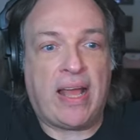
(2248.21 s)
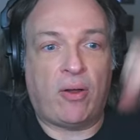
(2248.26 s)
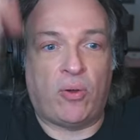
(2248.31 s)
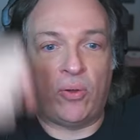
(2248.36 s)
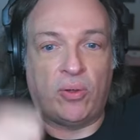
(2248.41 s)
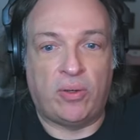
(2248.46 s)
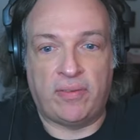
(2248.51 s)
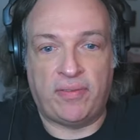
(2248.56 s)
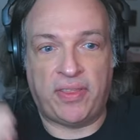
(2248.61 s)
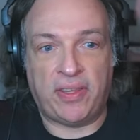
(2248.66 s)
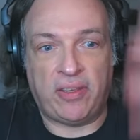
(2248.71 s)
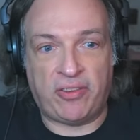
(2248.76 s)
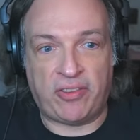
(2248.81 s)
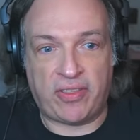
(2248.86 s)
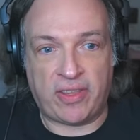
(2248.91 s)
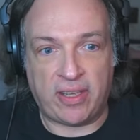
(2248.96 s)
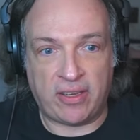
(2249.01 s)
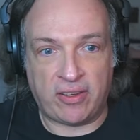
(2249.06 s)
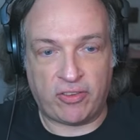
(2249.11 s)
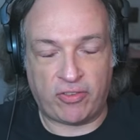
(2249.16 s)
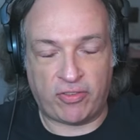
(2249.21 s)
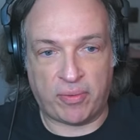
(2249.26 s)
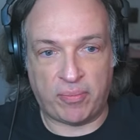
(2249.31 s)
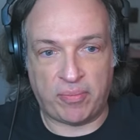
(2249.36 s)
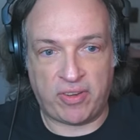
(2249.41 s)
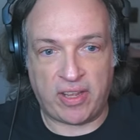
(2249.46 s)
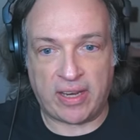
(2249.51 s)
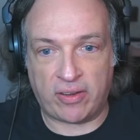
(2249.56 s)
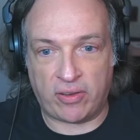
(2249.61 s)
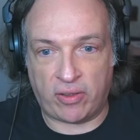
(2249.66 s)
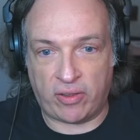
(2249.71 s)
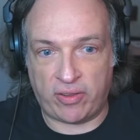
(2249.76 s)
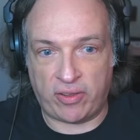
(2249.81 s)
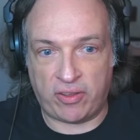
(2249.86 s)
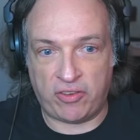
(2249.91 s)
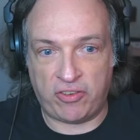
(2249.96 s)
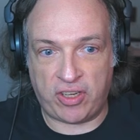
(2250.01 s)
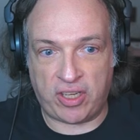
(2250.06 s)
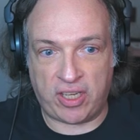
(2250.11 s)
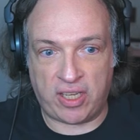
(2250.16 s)
all of these things from
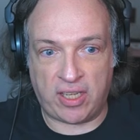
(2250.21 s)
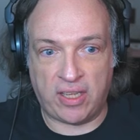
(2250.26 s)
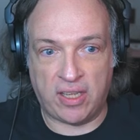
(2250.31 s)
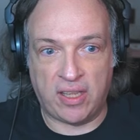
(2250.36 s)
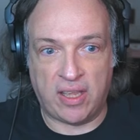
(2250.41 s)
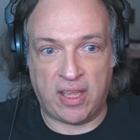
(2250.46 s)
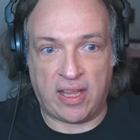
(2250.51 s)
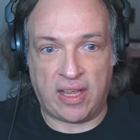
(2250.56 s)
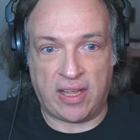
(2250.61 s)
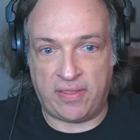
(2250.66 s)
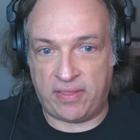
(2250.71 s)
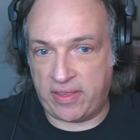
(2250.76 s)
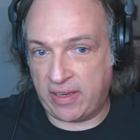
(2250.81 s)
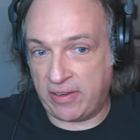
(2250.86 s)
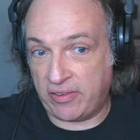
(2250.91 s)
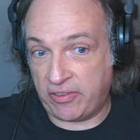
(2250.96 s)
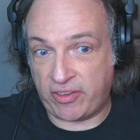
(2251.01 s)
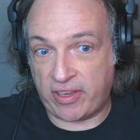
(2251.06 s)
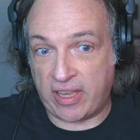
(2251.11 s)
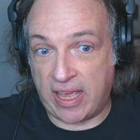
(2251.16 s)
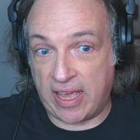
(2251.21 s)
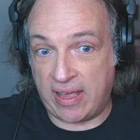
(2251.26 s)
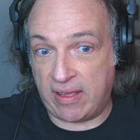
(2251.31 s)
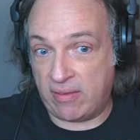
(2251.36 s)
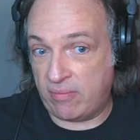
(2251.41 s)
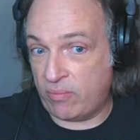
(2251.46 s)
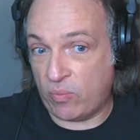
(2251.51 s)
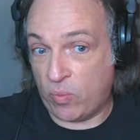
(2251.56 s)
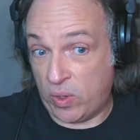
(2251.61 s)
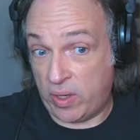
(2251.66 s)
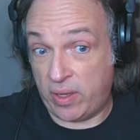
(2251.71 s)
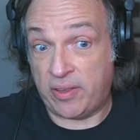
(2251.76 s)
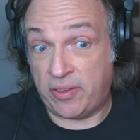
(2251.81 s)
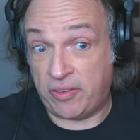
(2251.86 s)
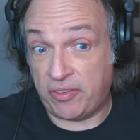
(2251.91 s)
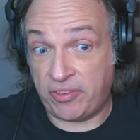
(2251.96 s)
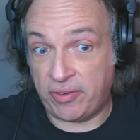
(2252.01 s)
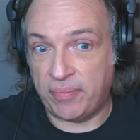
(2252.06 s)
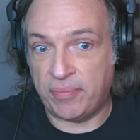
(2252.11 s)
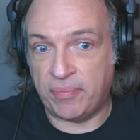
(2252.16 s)
technology and things get
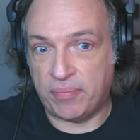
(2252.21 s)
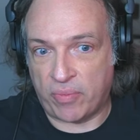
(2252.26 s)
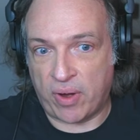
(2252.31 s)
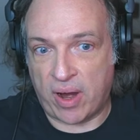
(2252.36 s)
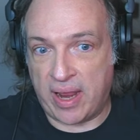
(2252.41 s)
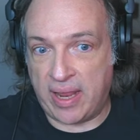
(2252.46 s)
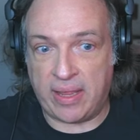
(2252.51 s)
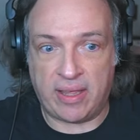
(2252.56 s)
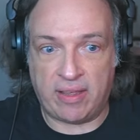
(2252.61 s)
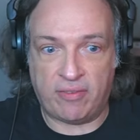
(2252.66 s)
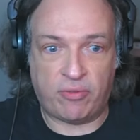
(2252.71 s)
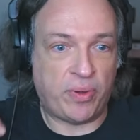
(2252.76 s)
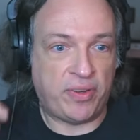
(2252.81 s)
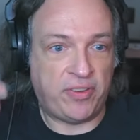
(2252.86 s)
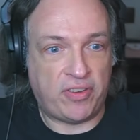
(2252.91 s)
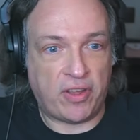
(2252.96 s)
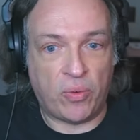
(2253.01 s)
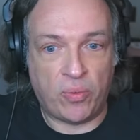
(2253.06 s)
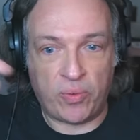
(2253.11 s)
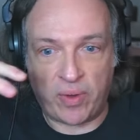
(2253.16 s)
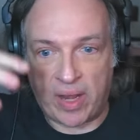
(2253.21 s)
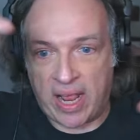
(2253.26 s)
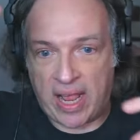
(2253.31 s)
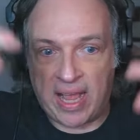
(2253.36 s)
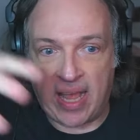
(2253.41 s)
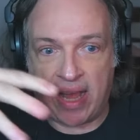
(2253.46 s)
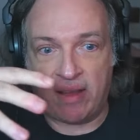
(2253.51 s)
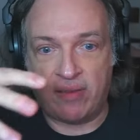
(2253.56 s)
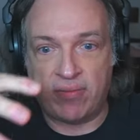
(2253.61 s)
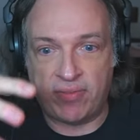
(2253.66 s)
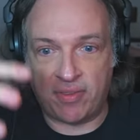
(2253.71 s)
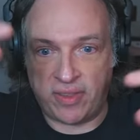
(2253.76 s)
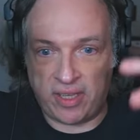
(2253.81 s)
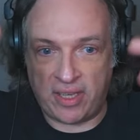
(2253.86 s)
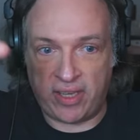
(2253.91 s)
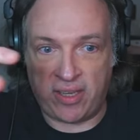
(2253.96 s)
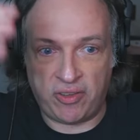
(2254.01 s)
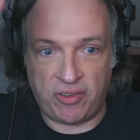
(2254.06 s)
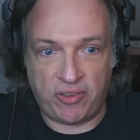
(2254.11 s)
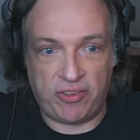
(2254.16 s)
worse, right? If we don't have
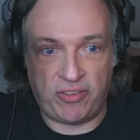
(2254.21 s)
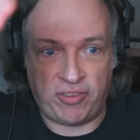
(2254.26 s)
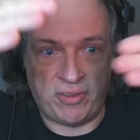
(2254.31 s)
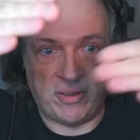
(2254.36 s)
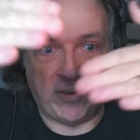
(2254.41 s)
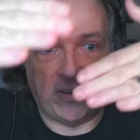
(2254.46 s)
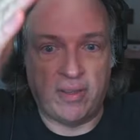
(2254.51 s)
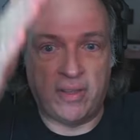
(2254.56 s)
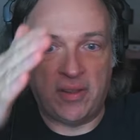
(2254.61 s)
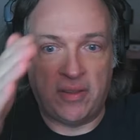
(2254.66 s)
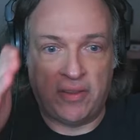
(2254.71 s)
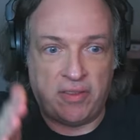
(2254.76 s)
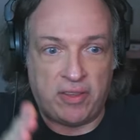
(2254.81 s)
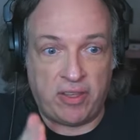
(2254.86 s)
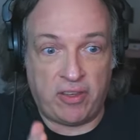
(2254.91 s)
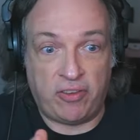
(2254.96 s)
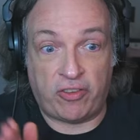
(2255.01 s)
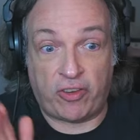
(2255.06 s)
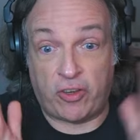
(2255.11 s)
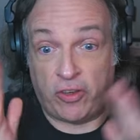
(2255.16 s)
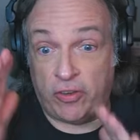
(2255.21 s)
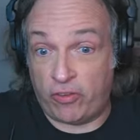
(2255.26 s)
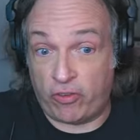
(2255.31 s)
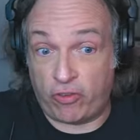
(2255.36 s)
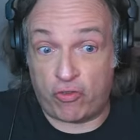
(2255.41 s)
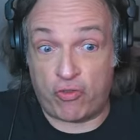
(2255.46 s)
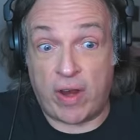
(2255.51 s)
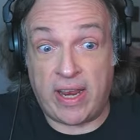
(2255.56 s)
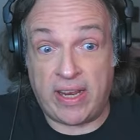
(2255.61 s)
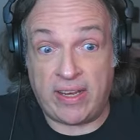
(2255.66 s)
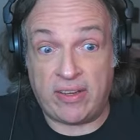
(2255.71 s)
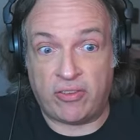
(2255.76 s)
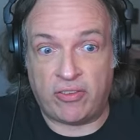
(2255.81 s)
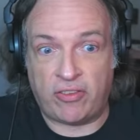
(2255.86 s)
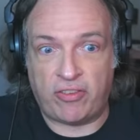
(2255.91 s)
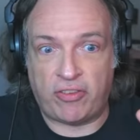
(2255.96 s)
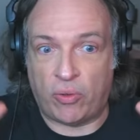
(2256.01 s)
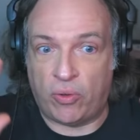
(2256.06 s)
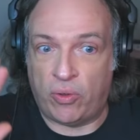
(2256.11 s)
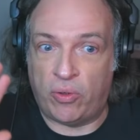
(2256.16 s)
these these
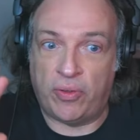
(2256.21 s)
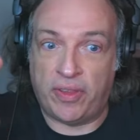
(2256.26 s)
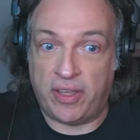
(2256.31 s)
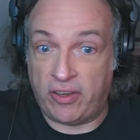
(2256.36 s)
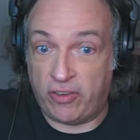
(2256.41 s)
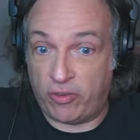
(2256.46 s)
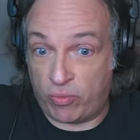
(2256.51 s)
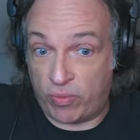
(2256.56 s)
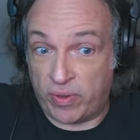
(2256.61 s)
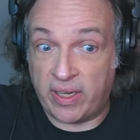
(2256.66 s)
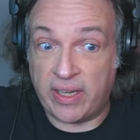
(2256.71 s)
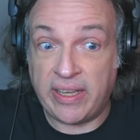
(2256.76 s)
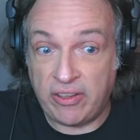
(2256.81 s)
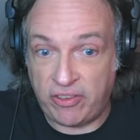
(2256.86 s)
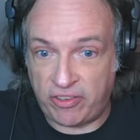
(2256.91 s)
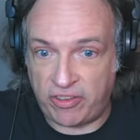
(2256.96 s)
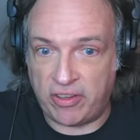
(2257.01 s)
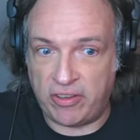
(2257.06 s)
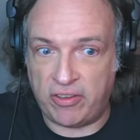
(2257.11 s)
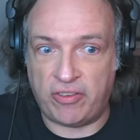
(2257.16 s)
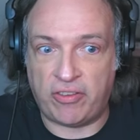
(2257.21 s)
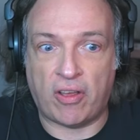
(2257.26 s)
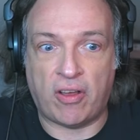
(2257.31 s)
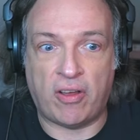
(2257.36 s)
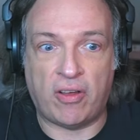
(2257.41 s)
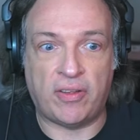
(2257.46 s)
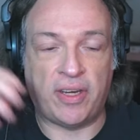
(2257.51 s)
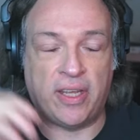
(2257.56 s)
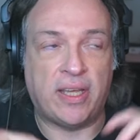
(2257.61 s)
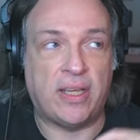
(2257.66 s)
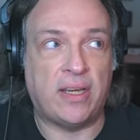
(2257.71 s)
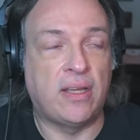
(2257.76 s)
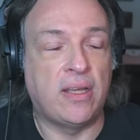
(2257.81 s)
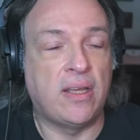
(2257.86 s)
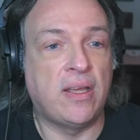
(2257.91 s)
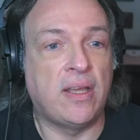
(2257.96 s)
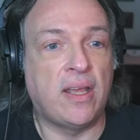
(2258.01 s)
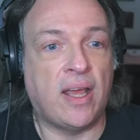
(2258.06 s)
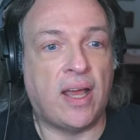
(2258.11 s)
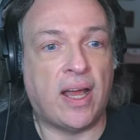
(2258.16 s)
constraints or these yes. releases on it.
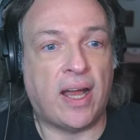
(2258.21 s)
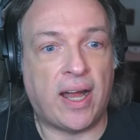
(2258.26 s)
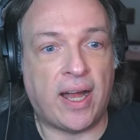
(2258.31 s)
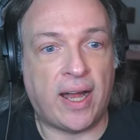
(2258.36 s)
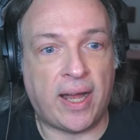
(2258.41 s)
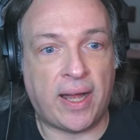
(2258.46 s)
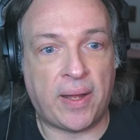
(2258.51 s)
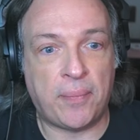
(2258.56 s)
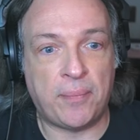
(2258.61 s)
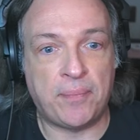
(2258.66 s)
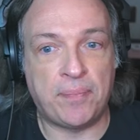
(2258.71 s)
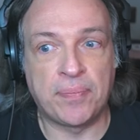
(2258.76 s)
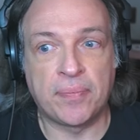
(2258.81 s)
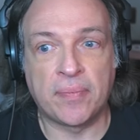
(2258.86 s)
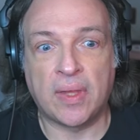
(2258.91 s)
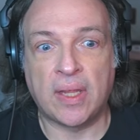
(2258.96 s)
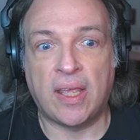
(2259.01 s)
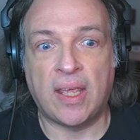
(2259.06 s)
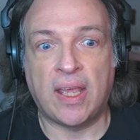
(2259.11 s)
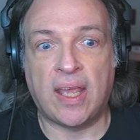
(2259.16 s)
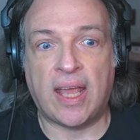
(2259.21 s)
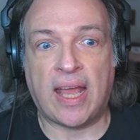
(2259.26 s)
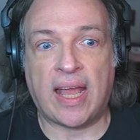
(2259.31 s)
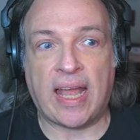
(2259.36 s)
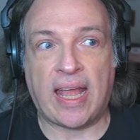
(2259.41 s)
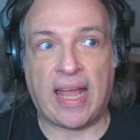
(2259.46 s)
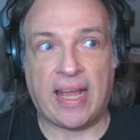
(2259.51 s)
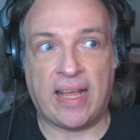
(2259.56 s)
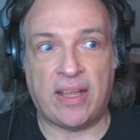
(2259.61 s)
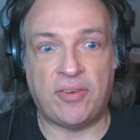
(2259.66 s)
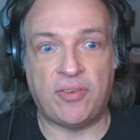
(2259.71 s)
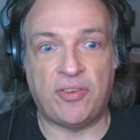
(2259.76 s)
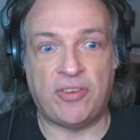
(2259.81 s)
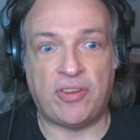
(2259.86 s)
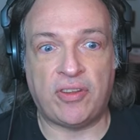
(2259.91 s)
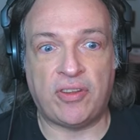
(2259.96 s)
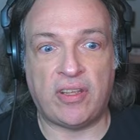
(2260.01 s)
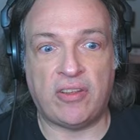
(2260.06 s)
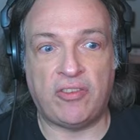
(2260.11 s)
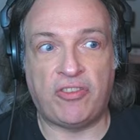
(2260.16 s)
Um, and
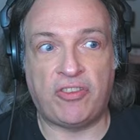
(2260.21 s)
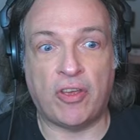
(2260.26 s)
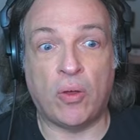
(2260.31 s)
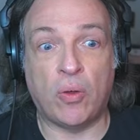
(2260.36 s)
so